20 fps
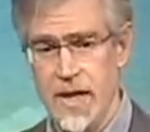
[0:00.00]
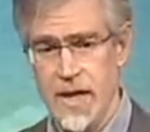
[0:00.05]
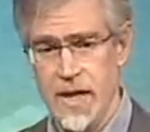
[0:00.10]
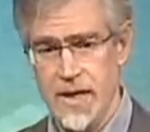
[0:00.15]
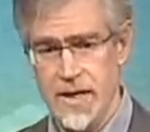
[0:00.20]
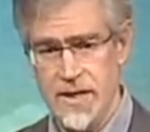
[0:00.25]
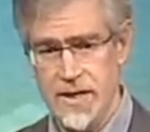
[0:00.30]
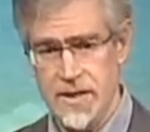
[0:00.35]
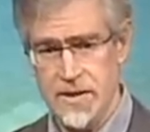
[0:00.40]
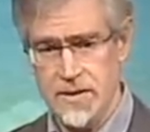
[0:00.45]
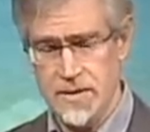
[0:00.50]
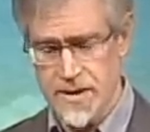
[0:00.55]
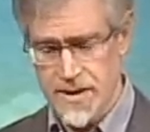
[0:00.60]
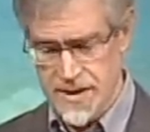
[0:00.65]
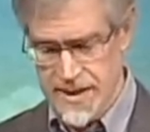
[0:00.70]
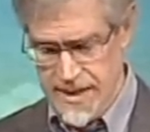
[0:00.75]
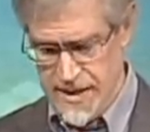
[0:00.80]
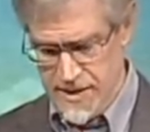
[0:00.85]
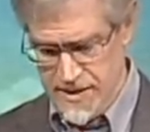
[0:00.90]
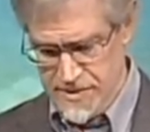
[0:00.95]
And he
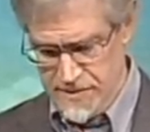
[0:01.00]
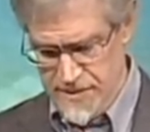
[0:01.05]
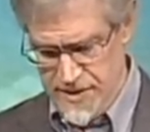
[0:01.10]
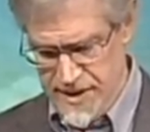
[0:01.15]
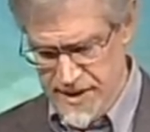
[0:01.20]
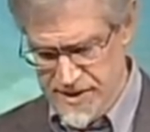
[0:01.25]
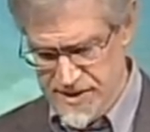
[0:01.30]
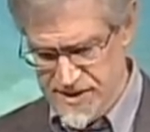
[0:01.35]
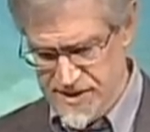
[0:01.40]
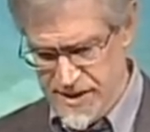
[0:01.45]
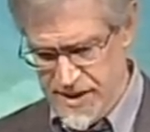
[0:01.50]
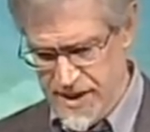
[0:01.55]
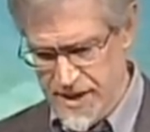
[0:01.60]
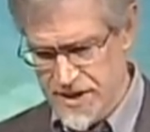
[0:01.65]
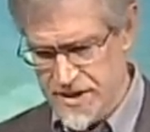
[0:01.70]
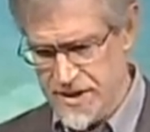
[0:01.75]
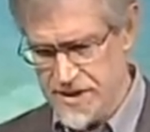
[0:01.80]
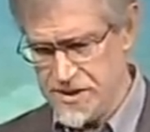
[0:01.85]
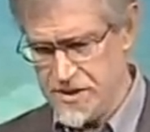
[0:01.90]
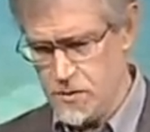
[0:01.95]
looked down at me and said, "I
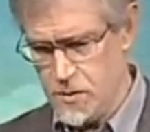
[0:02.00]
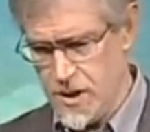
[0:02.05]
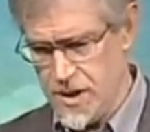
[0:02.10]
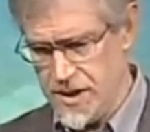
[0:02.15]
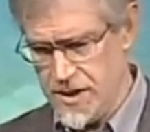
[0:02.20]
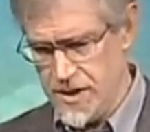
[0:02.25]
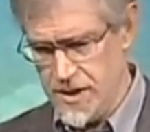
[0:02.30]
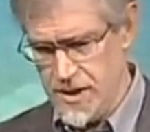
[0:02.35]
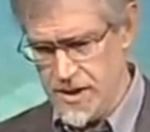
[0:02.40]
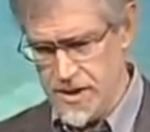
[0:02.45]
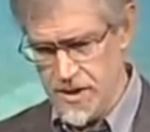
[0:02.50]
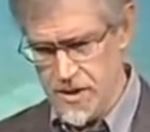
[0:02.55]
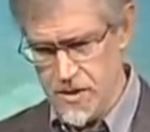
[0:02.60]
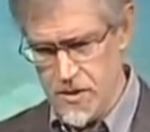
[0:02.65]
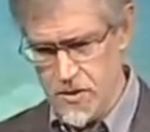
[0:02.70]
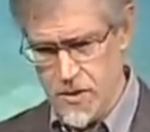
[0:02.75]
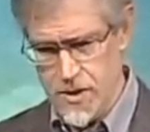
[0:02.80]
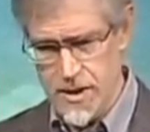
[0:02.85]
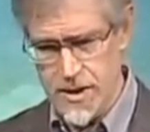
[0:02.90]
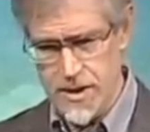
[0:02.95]
just want you to
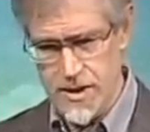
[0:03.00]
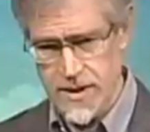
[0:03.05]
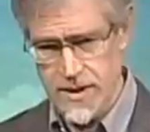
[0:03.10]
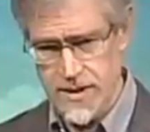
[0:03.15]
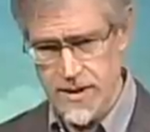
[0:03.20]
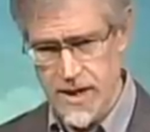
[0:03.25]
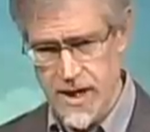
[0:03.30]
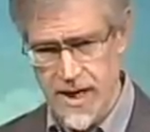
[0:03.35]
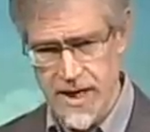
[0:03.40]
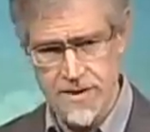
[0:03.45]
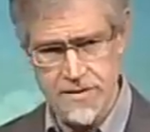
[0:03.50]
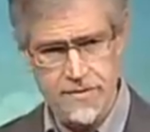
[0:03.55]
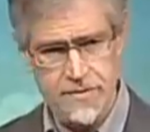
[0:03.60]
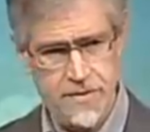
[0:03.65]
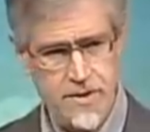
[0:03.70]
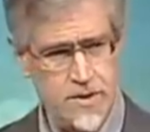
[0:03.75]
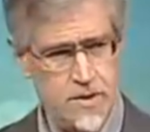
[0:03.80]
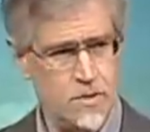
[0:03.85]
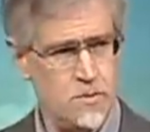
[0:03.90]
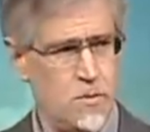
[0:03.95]
know I
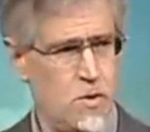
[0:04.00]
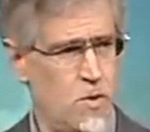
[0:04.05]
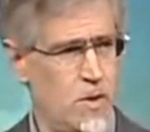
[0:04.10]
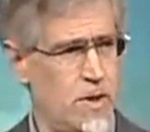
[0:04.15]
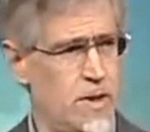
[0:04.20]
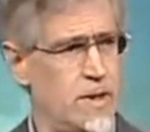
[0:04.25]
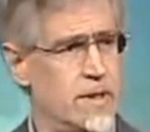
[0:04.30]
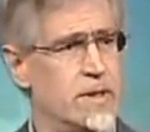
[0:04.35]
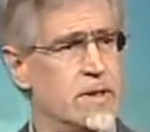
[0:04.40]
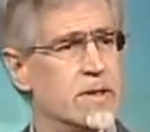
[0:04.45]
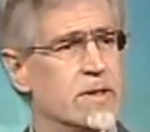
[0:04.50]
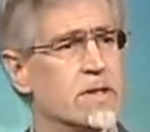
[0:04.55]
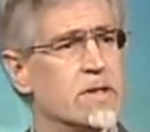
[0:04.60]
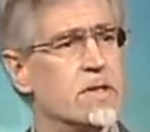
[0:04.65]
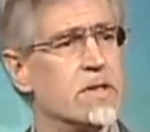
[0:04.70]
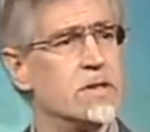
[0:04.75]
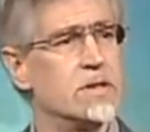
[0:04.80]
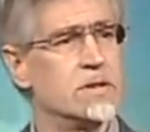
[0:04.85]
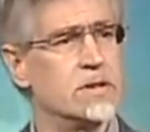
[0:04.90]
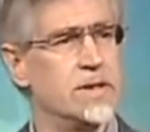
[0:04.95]
feel more
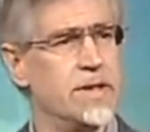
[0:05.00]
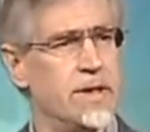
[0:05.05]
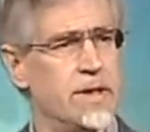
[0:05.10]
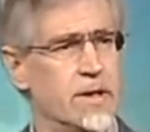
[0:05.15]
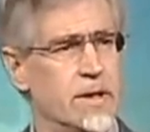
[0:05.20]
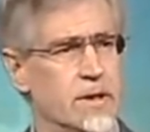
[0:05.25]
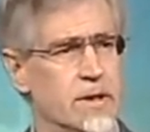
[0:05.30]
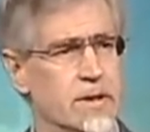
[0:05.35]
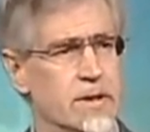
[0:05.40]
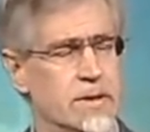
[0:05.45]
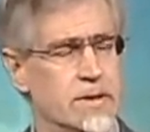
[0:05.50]
clear."